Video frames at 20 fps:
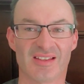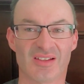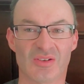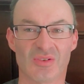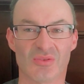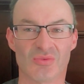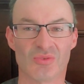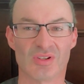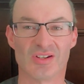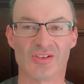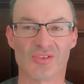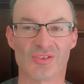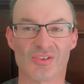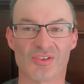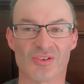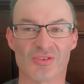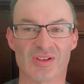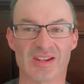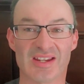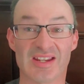We don't
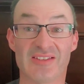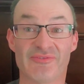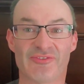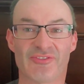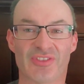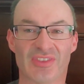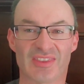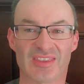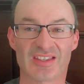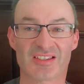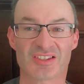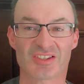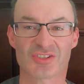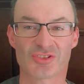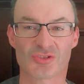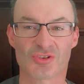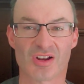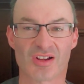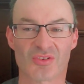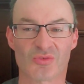know if this
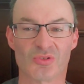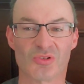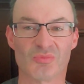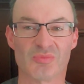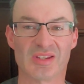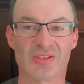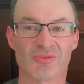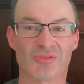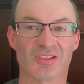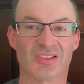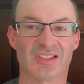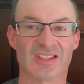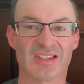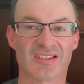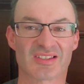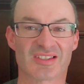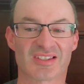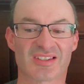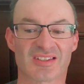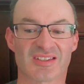truck will be
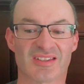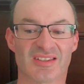released,